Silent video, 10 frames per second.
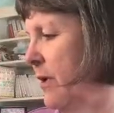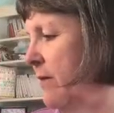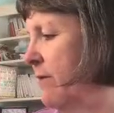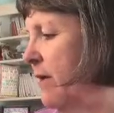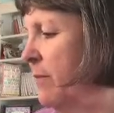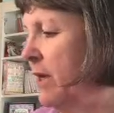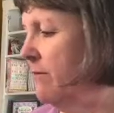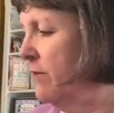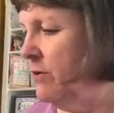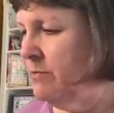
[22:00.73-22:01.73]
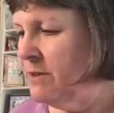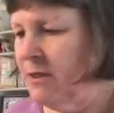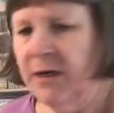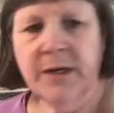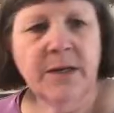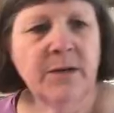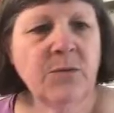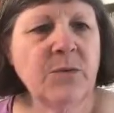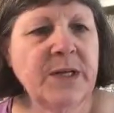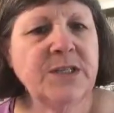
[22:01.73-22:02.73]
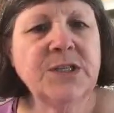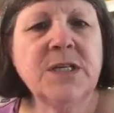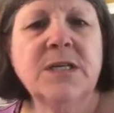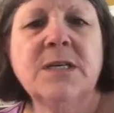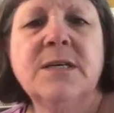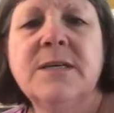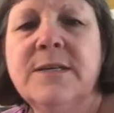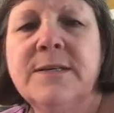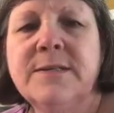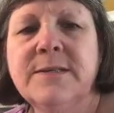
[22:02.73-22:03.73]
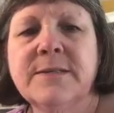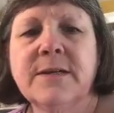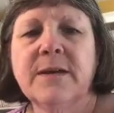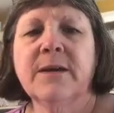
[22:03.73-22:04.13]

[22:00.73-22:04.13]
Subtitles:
I've got my envelope done, which is,